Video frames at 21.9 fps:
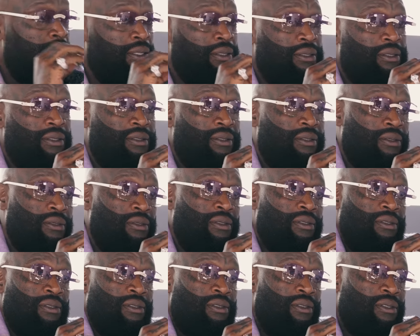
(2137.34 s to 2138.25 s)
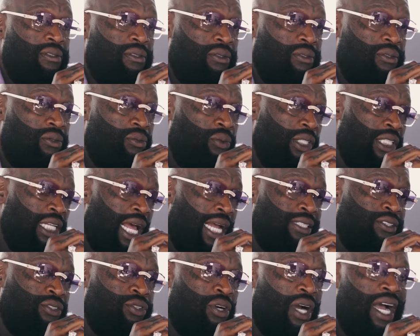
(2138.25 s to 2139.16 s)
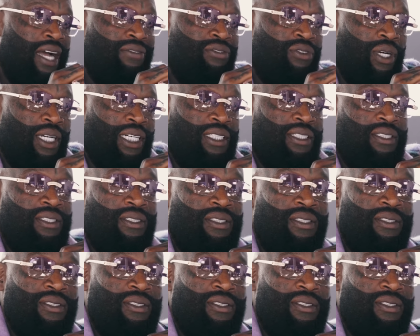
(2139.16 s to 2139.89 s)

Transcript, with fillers: Who gives a shit? Damn. We like driveways.